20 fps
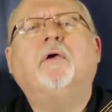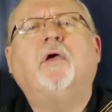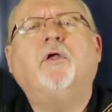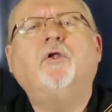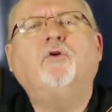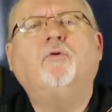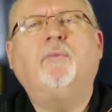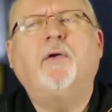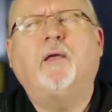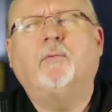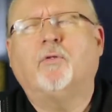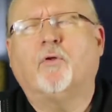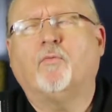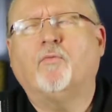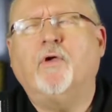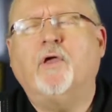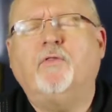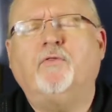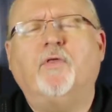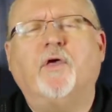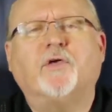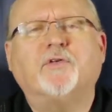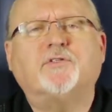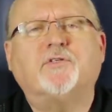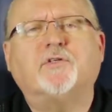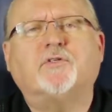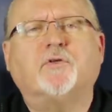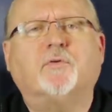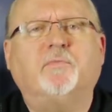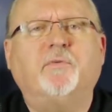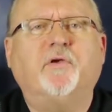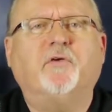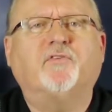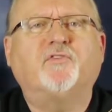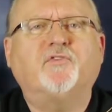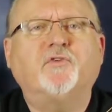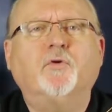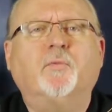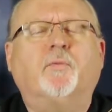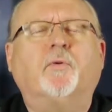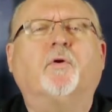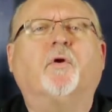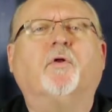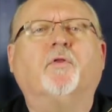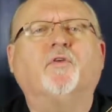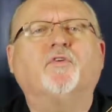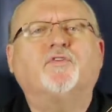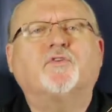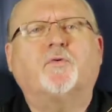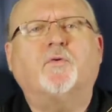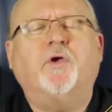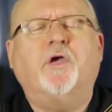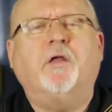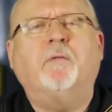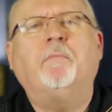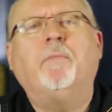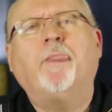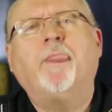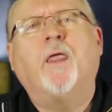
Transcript: And you'll be able to read this. This will be a super on the screen.